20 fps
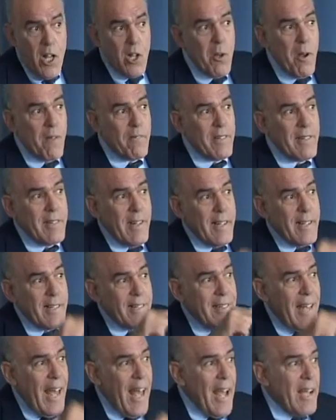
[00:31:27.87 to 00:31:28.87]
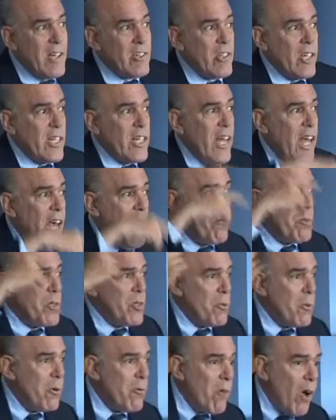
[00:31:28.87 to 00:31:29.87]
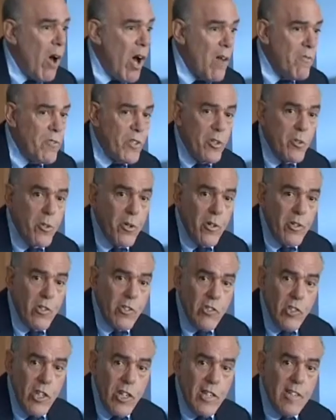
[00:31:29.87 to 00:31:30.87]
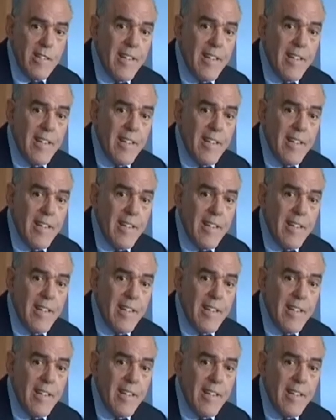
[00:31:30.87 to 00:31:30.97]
You have to take a taxi cab when you arrive in New York City.